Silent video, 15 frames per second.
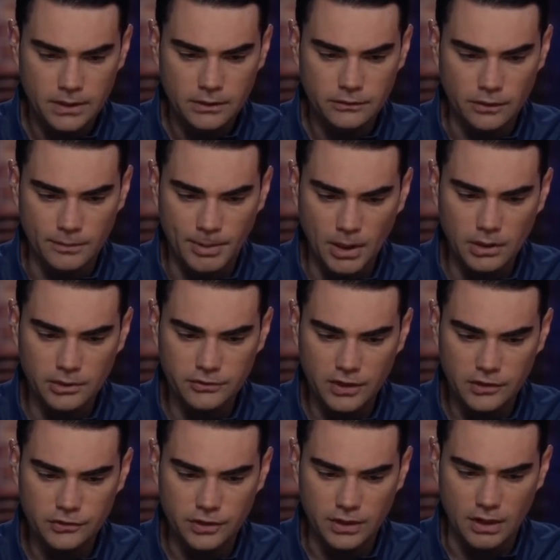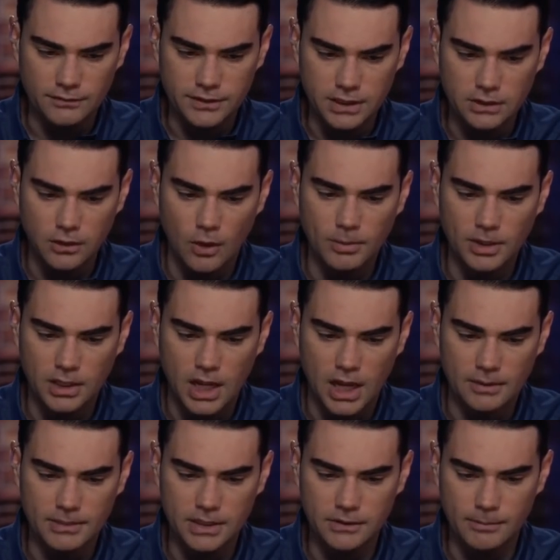So the polarization of the global
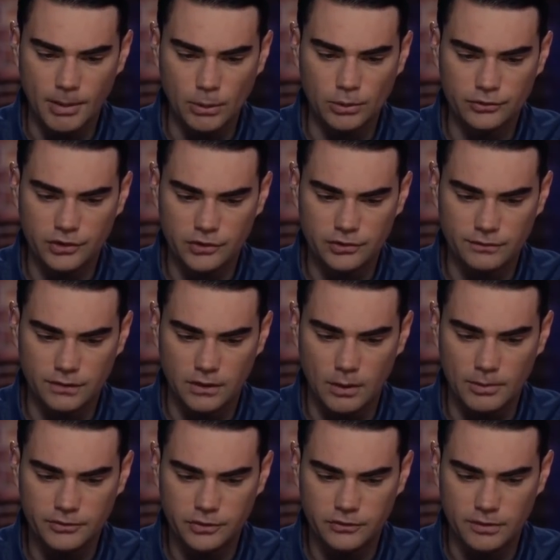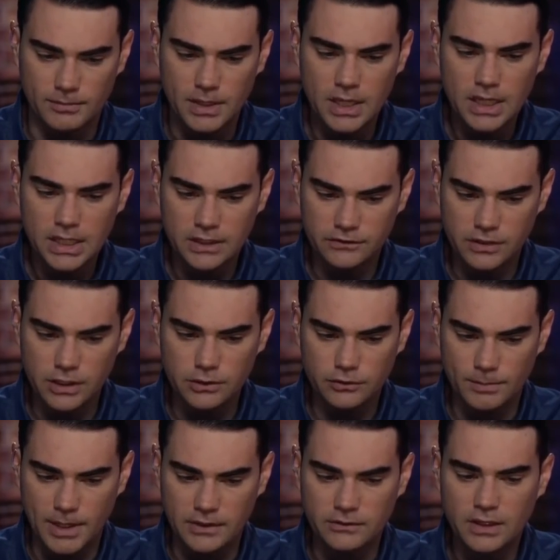economy, the polarization of the global system continues
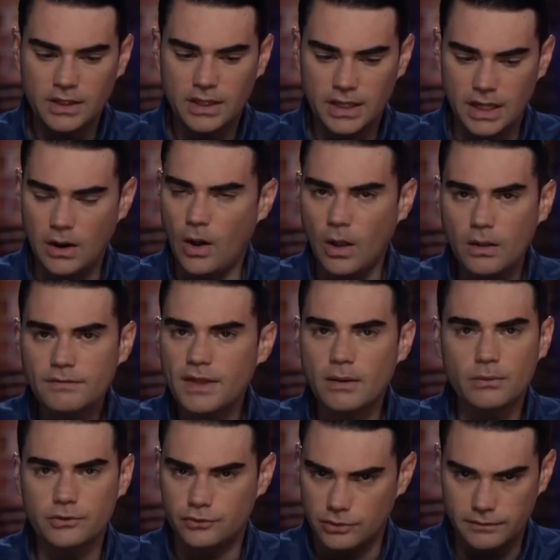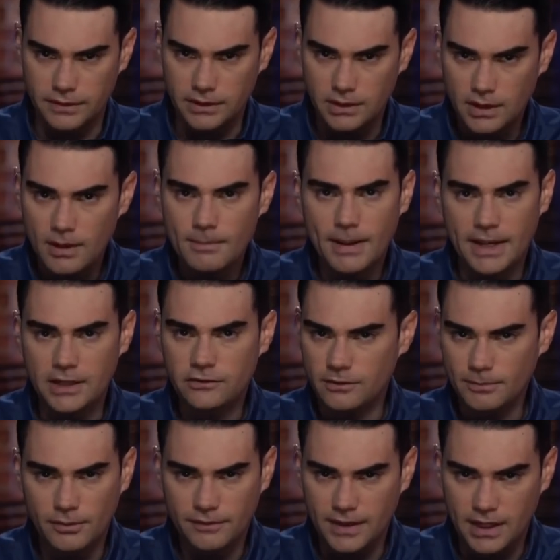apace. Again, all of that was driven by a
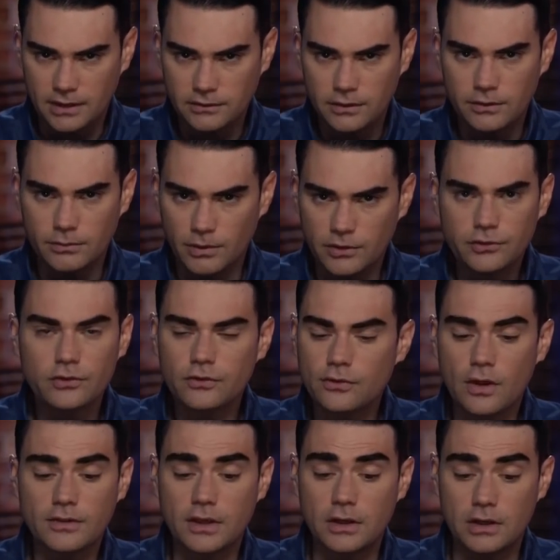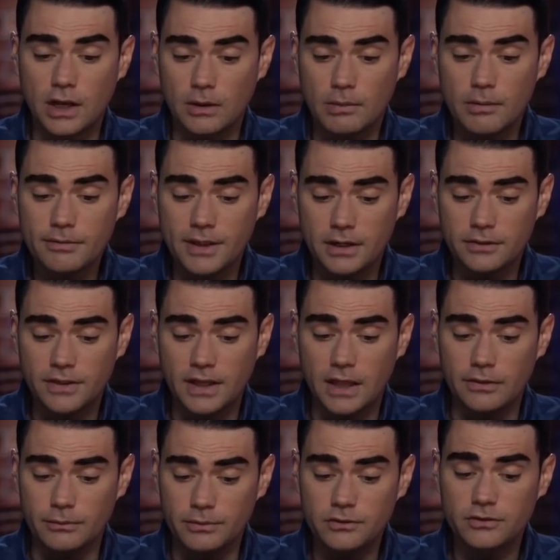simple fact. The Russians thought they could get away with anything,
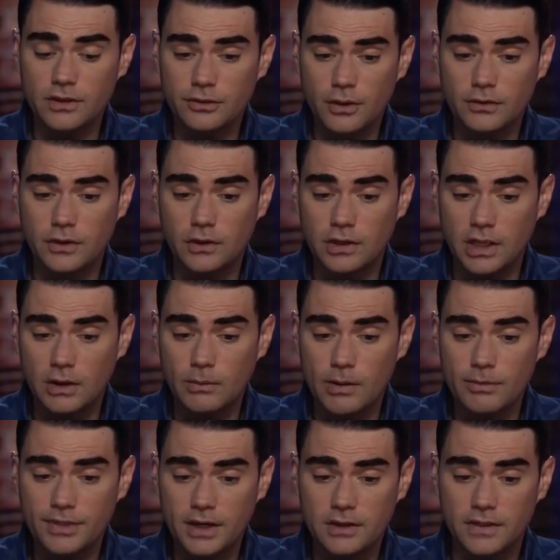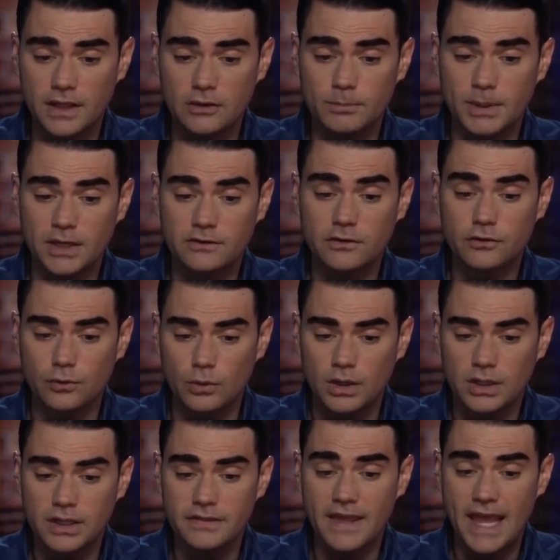and the reason they thought they could get away with anything is because
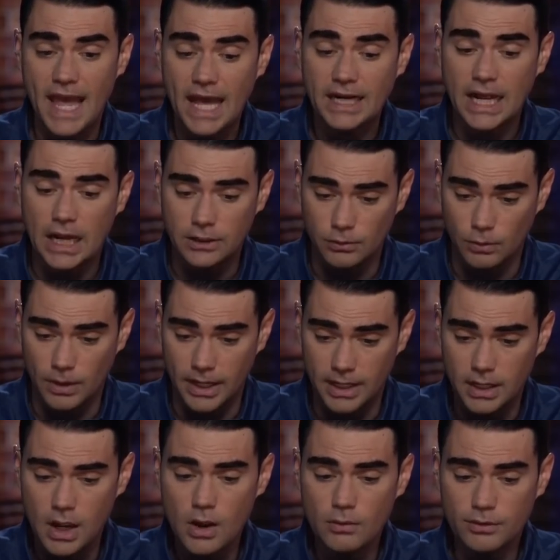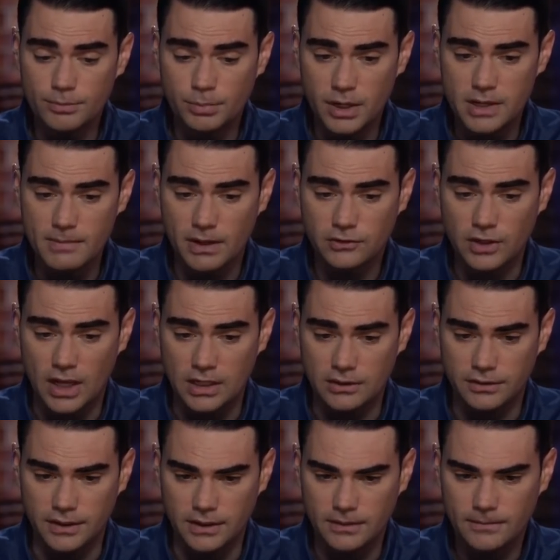historically they had gotten away with pretty much
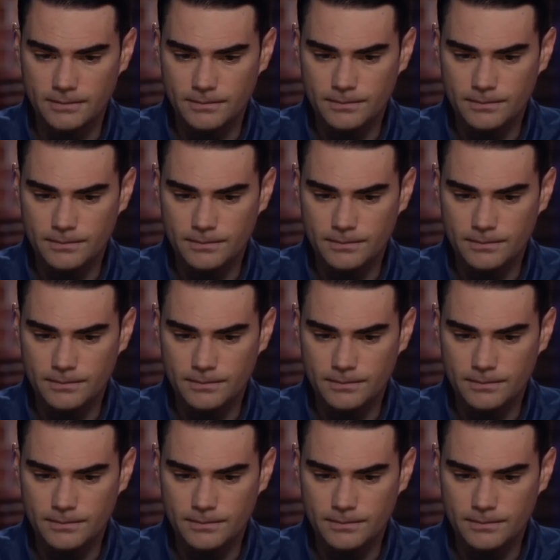anything.